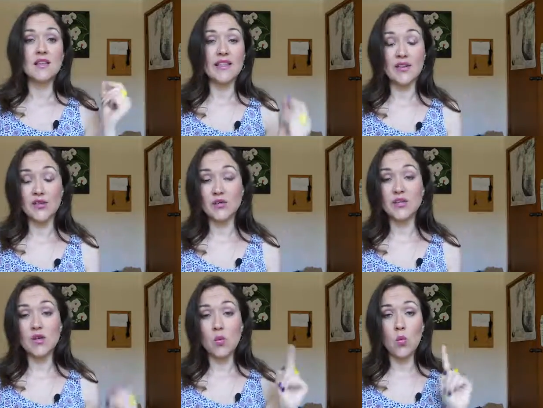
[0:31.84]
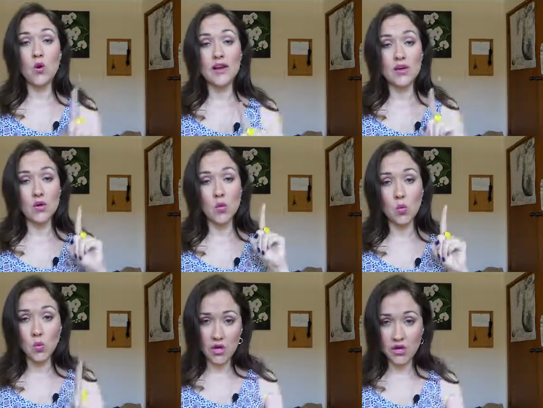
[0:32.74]
there's only one
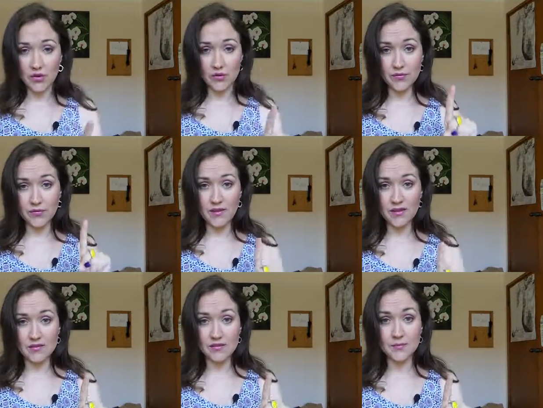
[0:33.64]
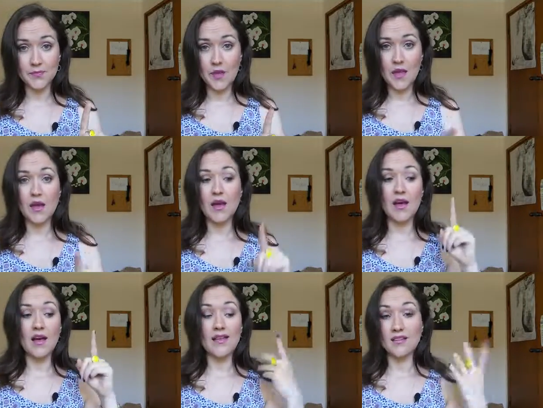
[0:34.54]
word for this.
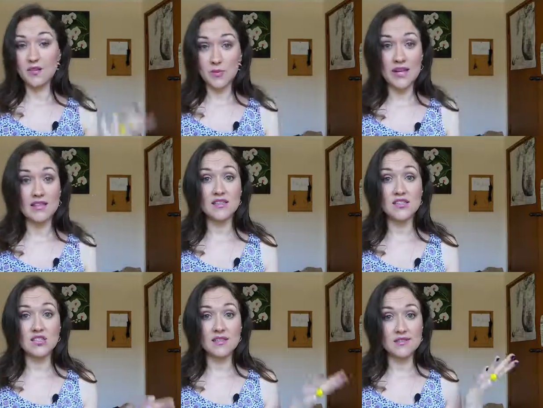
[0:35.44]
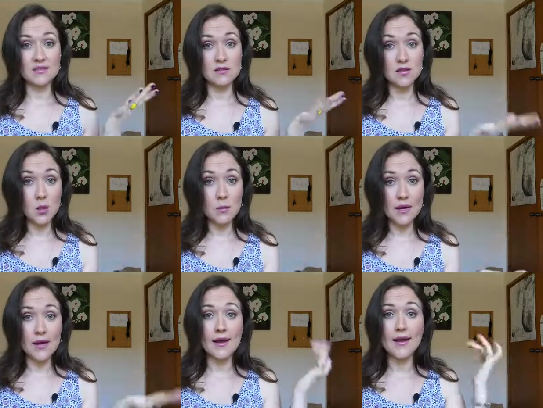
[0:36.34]
In Spanish it's
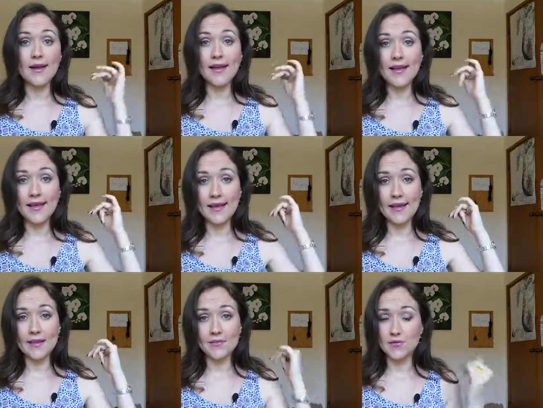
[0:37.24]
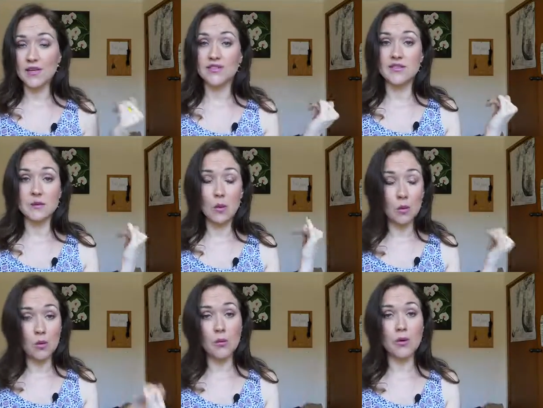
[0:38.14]
sombra, in French it's
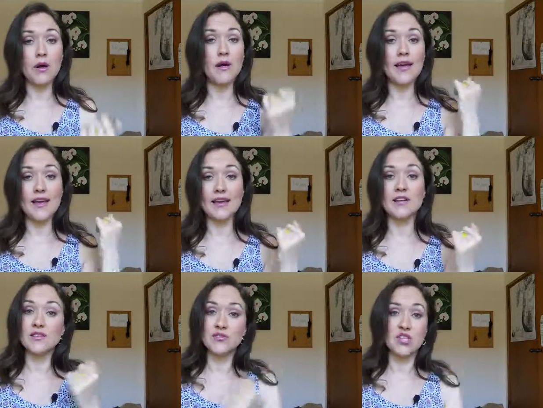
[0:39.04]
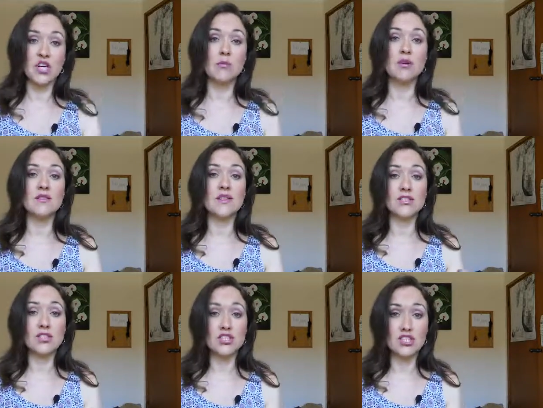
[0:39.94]
ombre, and in German
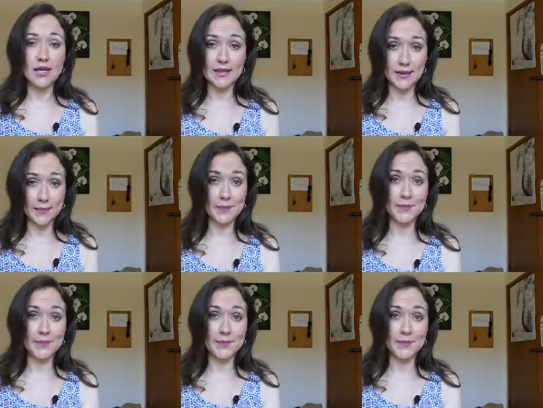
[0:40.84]
it's Schatten.